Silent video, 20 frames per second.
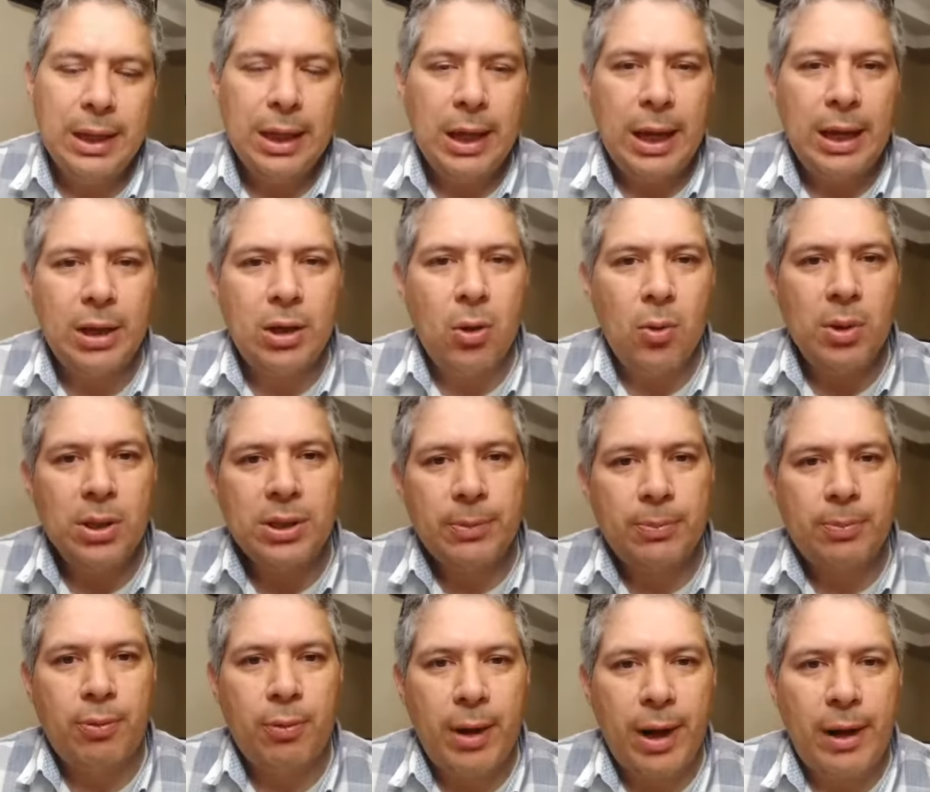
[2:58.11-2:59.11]
and go into
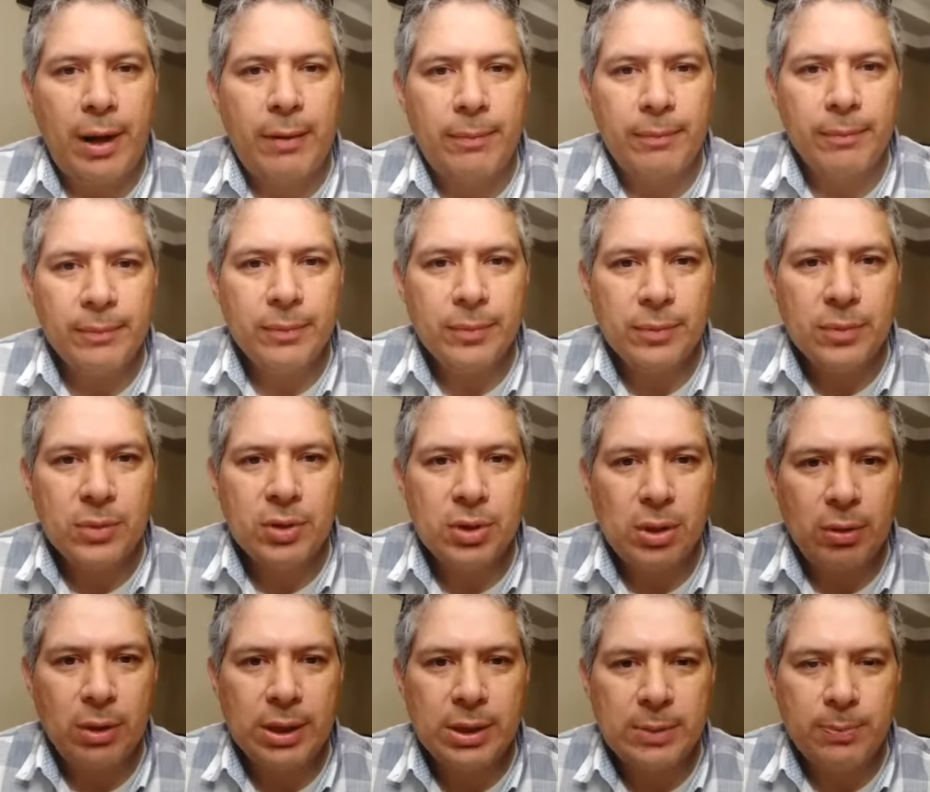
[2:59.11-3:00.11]
prayer.
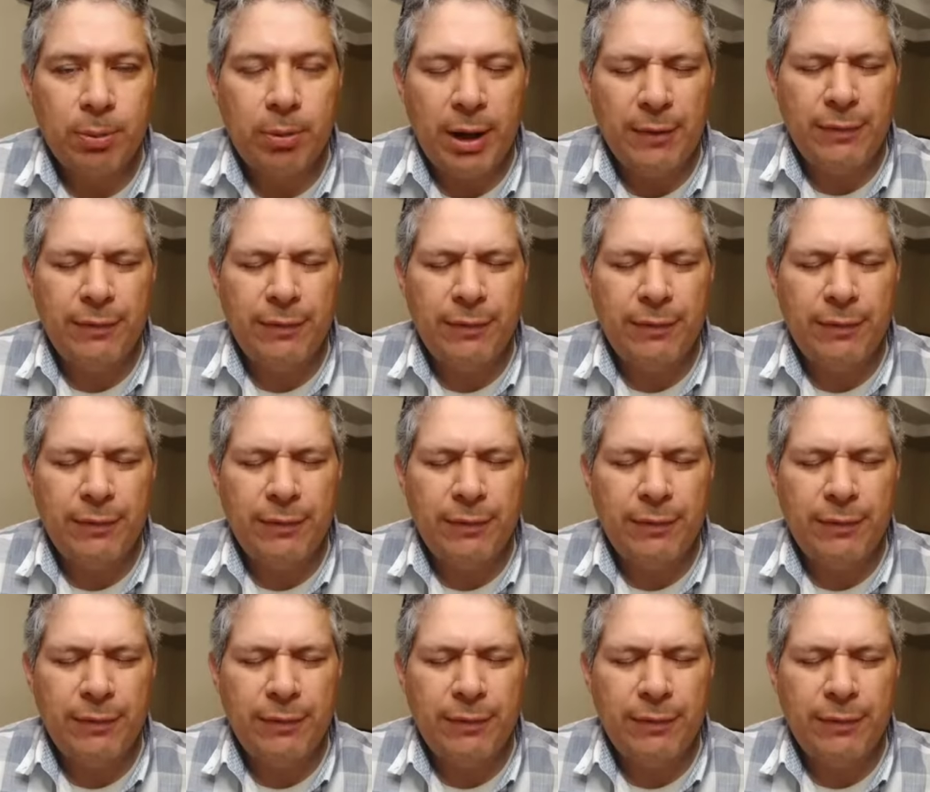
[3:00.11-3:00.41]
So let's pray.